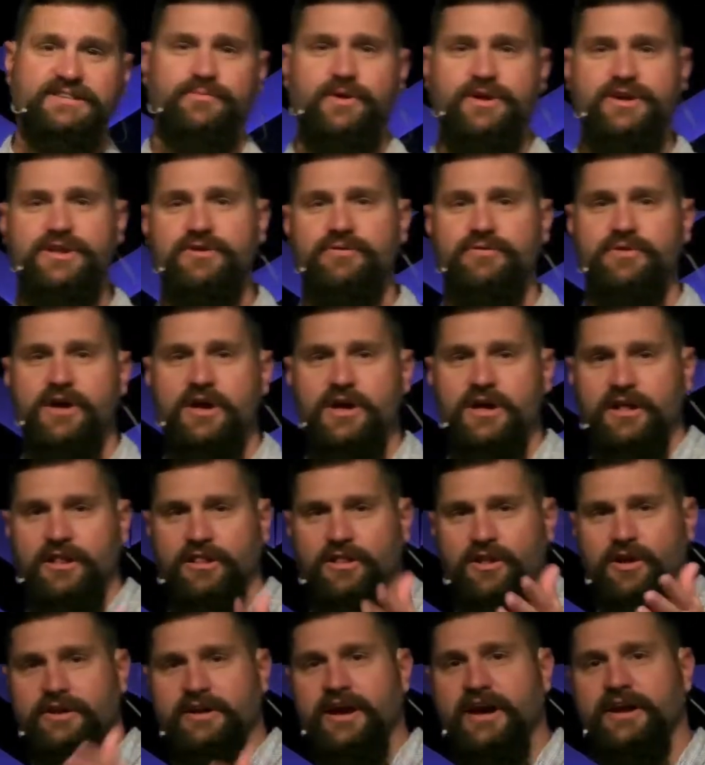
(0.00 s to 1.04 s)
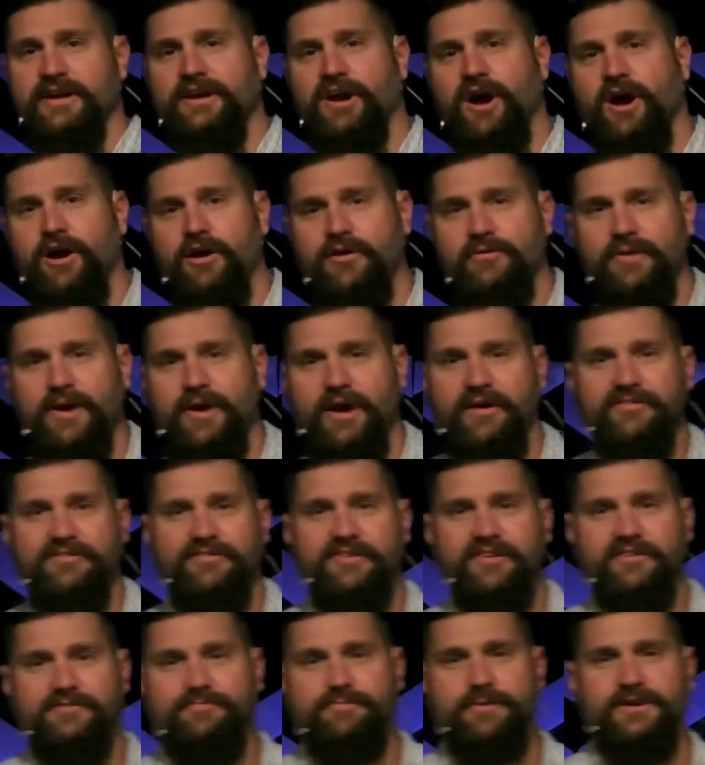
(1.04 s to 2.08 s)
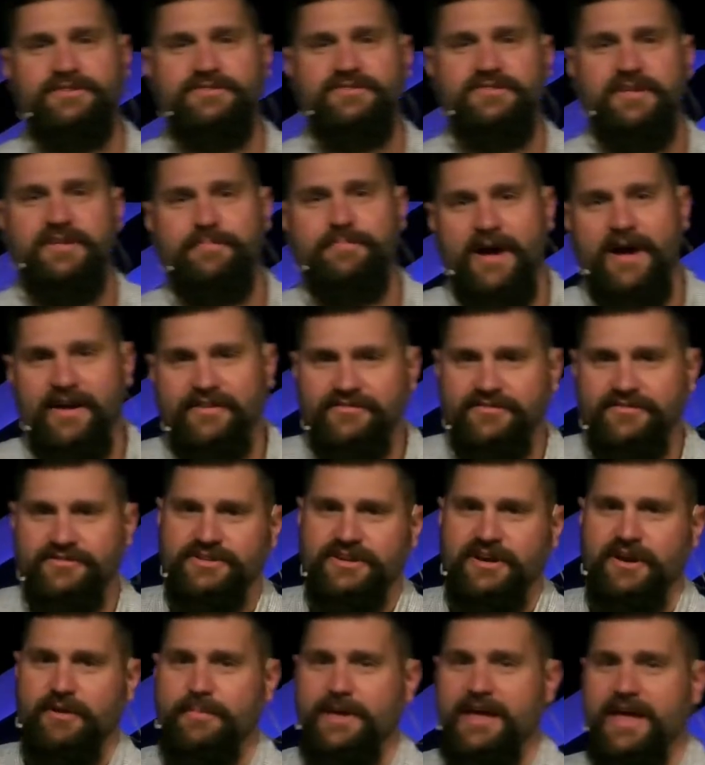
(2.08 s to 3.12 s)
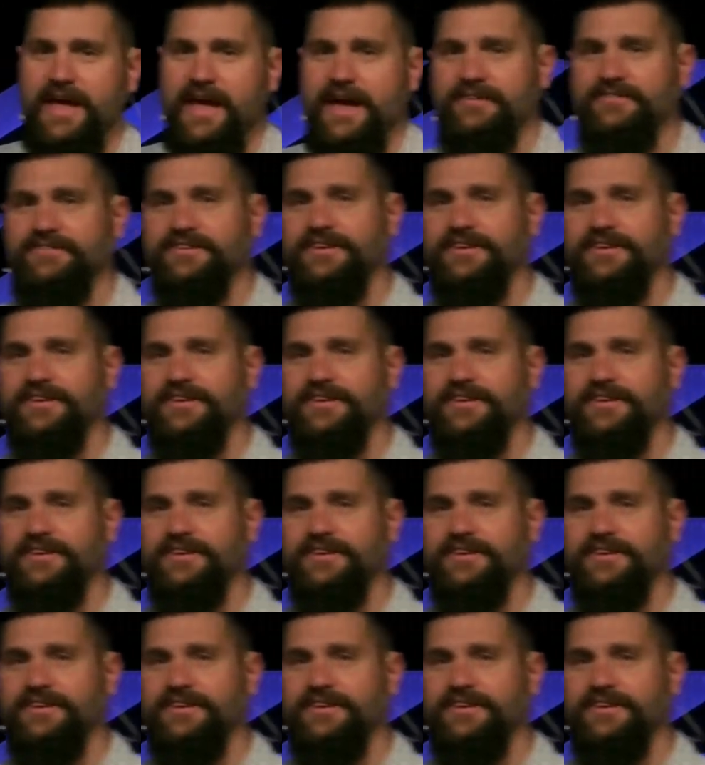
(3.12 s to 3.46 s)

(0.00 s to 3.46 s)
And when you look at guardrails in this picture that Pastor Jeremy has